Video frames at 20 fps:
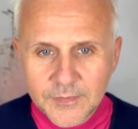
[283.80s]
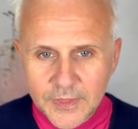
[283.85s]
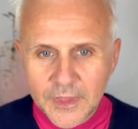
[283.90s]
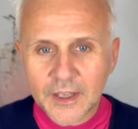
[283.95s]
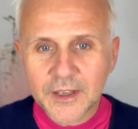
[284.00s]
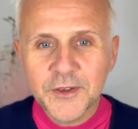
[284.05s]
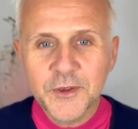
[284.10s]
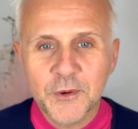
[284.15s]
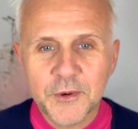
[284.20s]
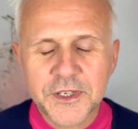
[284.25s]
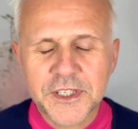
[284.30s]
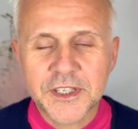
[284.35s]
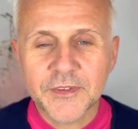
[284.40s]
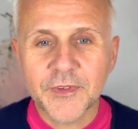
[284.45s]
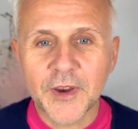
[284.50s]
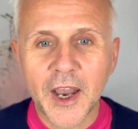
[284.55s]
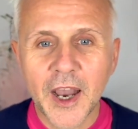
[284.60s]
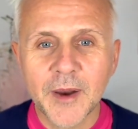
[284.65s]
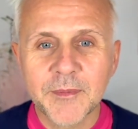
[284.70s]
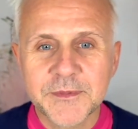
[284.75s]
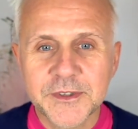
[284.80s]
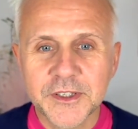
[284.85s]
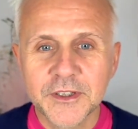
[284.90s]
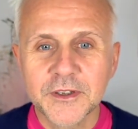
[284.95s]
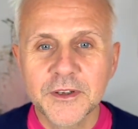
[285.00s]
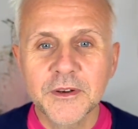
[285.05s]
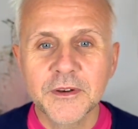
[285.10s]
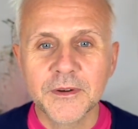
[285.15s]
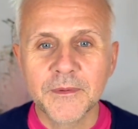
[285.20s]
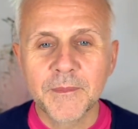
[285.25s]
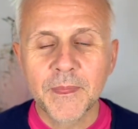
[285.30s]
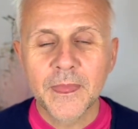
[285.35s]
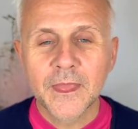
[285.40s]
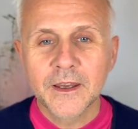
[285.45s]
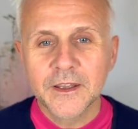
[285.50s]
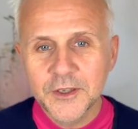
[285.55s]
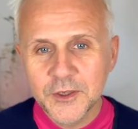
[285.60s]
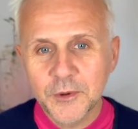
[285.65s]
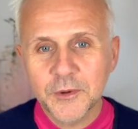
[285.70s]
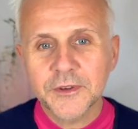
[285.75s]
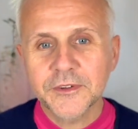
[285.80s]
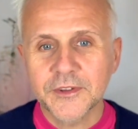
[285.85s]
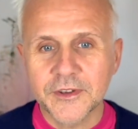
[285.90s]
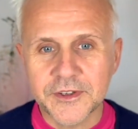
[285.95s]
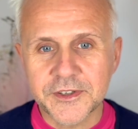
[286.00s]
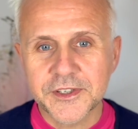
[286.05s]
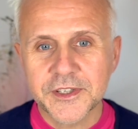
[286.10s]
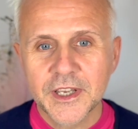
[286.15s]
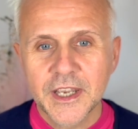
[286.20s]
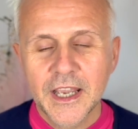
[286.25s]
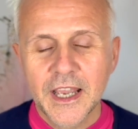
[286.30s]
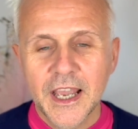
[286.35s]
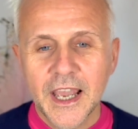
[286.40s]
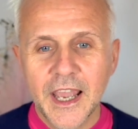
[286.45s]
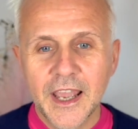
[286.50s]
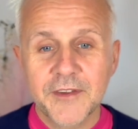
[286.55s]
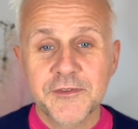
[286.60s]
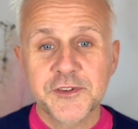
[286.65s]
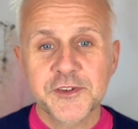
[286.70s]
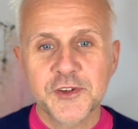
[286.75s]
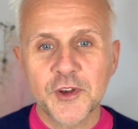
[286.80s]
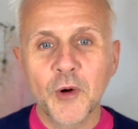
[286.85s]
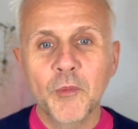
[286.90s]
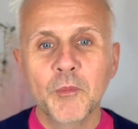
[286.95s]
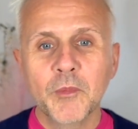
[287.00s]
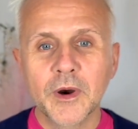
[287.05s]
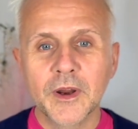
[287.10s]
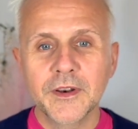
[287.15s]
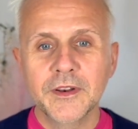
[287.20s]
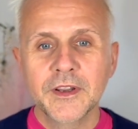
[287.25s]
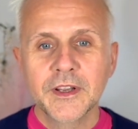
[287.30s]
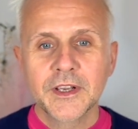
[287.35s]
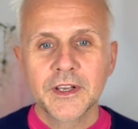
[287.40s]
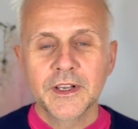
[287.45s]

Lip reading: Notice if it happens to you. Notice if someone